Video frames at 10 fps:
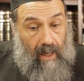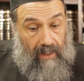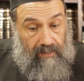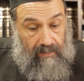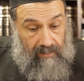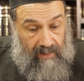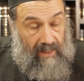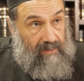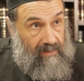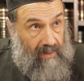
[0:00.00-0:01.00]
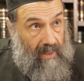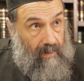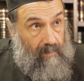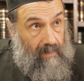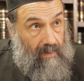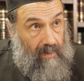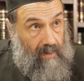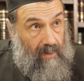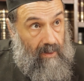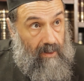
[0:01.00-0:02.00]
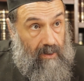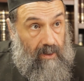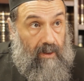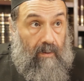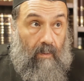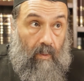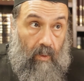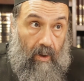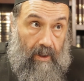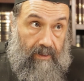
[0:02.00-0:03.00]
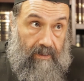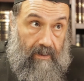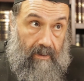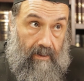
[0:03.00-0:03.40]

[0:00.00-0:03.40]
At that time, he walked